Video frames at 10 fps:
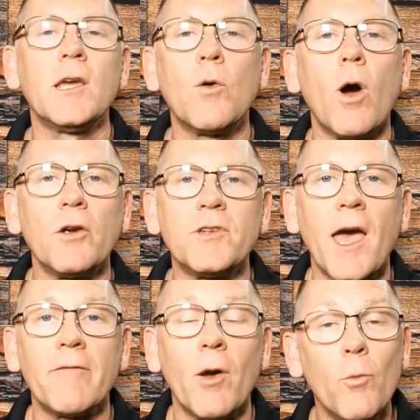inquiries you
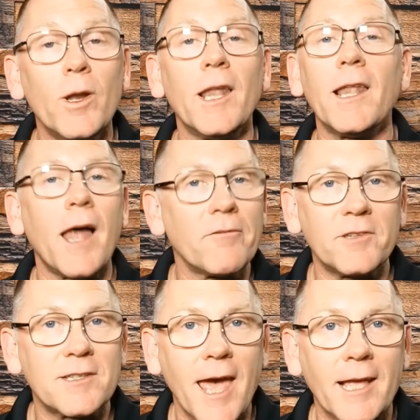have, and we'd love to
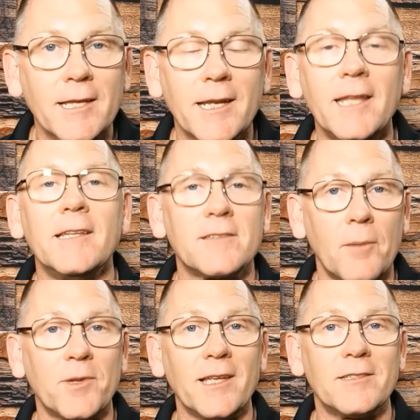tackle it in this
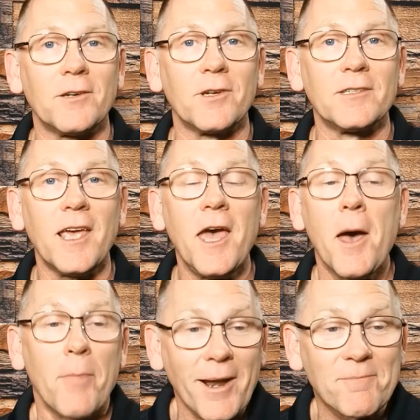update series.
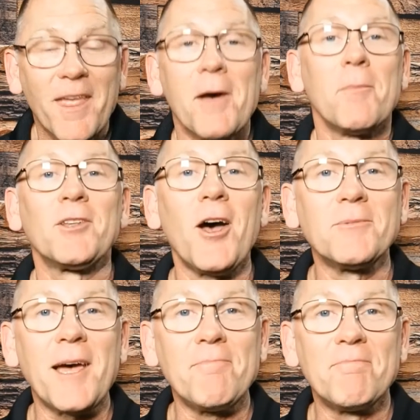But my time's
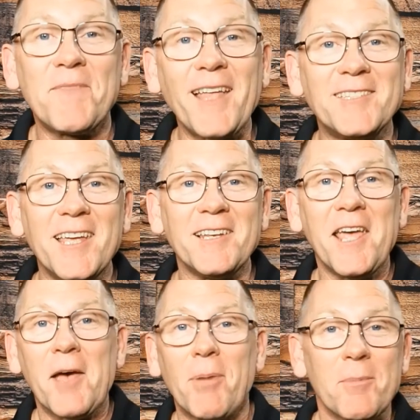up. That's it.
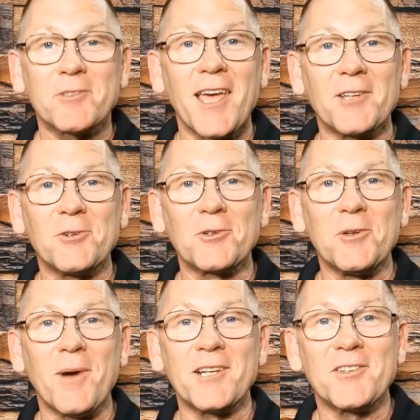People say I talk too
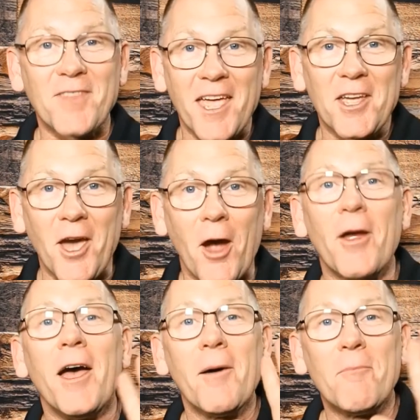much. There you go.
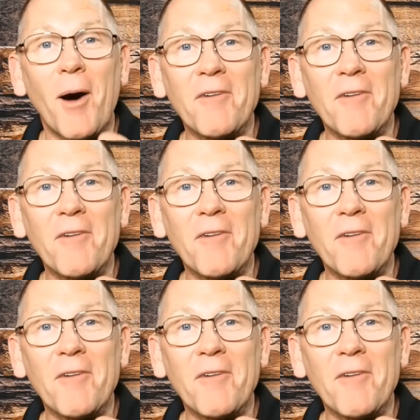Bye